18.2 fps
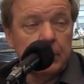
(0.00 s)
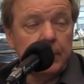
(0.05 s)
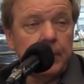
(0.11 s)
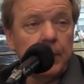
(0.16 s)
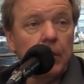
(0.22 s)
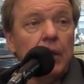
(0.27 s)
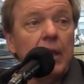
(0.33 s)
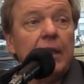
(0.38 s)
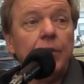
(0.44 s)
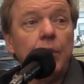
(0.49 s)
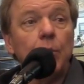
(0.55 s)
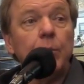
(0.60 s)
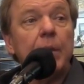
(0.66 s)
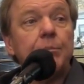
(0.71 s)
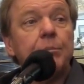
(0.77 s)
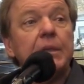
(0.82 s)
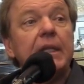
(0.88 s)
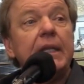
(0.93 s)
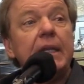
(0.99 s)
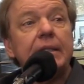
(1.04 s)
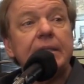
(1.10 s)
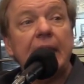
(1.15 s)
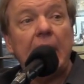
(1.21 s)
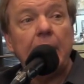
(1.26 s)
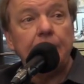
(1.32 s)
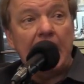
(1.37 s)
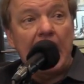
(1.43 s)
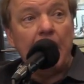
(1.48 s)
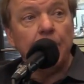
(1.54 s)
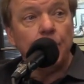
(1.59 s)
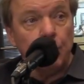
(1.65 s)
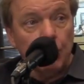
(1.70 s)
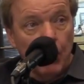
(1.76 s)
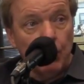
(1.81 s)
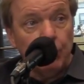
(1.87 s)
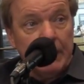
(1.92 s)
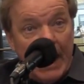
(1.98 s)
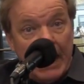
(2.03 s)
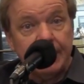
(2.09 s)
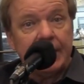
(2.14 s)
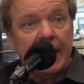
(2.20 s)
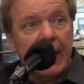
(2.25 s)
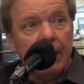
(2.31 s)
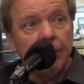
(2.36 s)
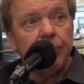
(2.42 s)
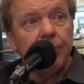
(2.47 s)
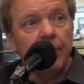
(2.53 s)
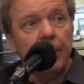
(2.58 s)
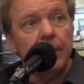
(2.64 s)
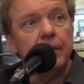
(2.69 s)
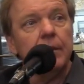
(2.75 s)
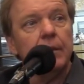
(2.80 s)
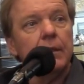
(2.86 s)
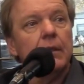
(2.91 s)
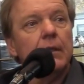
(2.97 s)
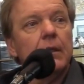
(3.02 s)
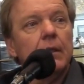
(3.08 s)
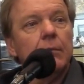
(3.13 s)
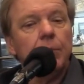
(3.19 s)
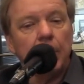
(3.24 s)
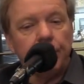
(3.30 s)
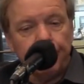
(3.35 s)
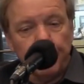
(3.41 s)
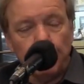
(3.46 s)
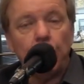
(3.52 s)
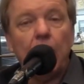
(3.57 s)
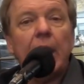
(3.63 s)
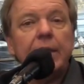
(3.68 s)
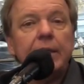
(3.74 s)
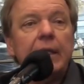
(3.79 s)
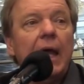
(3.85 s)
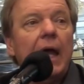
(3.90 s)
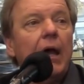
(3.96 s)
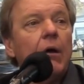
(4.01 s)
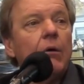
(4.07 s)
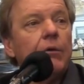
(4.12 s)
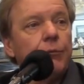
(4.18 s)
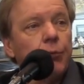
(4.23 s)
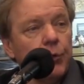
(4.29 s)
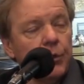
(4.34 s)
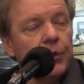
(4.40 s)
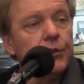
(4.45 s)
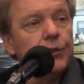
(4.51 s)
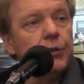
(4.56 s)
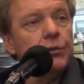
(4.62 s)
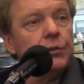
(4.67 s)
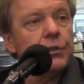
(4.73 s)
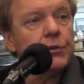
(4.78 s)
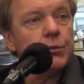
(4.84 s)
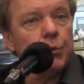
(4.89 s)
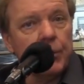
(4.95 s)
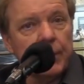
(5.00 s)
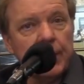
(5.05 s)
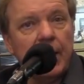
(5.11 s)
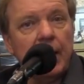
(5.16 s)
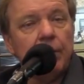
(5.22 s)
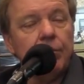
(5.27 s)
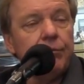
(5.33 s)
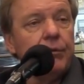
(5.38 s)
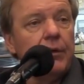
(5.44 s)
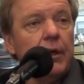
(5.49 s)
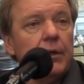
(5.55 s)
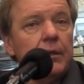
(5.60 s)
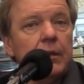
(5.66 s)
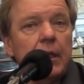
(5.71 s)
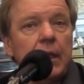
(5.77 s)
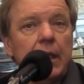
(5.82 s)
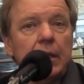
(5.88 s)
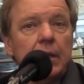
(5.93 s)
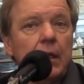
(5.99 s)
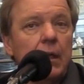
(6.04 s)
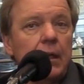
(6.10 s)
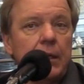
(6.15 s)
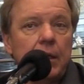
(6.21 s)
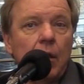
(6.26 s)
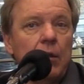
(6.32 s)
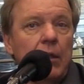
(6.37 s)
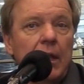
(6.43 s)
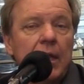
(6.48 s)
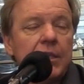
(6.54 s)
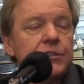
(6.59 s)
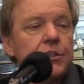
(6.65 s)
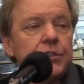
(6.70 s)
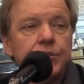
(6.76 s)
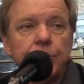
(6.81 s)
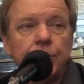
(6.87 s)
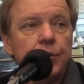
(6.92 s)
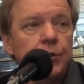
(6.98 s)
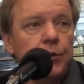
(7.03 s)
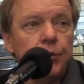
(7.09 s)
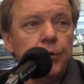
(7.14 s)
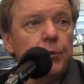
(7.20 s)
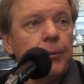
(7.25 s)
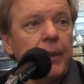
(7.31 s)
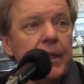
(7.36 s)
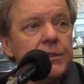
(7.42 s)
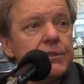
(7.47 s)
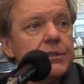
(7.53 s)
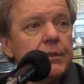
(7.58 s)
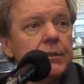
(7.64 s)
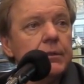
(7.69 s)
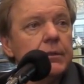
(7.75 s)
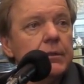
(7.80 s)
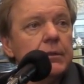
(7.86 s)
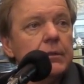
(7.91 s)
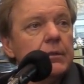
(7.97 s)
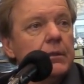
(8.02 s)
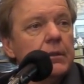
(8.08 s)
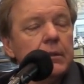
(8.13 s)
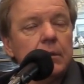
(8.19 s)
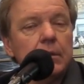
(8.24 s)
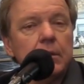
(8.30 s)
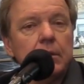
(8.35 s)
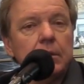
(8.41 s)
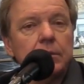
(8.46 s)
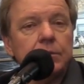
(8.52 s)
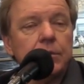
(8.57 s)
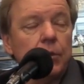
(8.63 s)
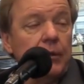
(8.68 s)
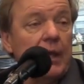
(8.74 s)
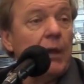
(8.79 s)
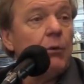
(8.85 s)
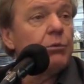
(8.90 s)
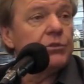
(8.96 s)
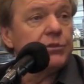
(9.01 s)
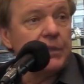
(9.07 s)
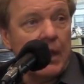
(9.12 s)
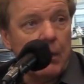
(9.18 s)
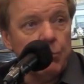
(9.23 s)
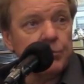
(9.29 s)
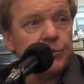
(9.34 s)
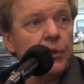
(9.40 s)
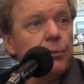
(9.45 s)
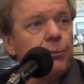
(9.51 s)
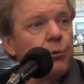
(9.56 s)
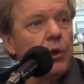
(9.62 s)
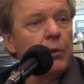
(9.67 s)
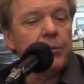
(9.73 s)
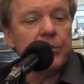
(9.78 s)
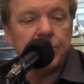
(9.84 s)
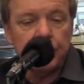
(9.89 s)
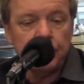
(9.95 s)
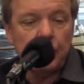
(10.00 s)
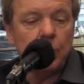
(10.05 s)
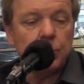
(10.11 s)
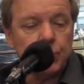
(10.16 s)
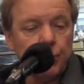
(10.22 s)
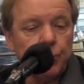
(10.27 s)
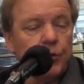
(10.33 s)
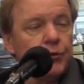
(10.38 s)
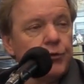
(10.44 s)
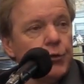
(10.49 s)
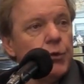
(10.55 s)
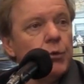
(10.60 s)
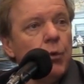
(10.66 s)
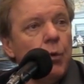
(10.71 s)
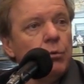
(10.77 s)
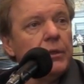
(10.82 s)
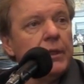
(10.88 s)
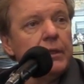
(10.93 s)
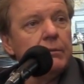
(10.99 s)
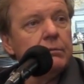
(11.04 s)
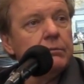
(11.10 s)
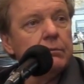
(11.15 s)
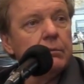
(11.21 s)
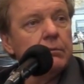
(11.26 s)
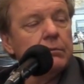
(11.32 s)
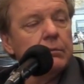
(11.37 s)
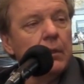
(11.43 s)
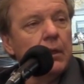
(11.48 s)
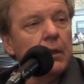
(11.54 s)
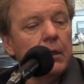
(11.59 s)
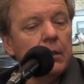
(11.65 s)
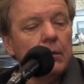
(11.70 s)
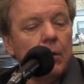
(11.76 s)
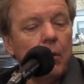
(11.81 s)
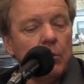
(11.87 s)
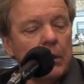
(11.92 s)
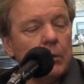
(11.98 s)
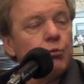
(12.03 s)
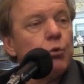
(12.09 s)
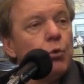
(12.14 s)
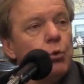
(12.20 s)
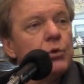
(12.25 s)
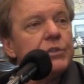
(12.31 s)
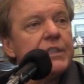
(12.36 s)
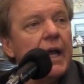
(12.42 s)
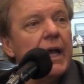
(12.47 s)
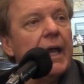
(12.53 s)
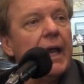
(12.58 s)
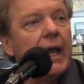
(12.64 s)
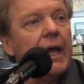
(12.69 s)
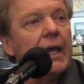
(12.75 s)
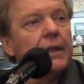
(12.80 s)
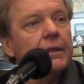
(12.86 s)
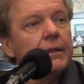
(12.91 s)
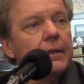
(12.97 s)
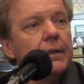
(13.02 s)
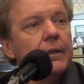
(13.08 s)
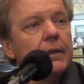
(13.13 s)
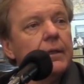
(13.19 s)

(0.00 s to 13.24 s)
You know, there'll be plenty of time down the road not to have fun. But for right now, if we're going to do this, we're going to have fun. And all I ask is you to do your best. So that was our premise. And those were the two only rules I had.